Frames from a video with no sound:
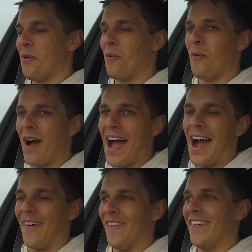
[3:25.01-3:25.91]

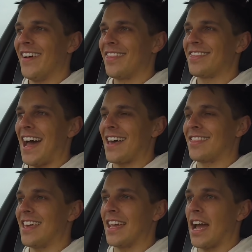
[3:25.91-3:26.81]
Wow, that
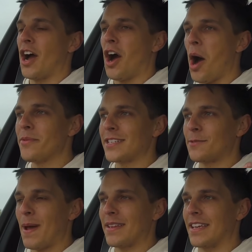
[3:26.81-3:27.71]
thing, I was
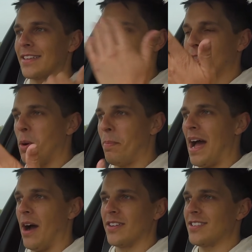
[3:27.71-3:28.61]
expecting it to top
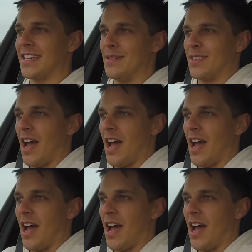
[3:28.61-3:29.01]
out. It just keeps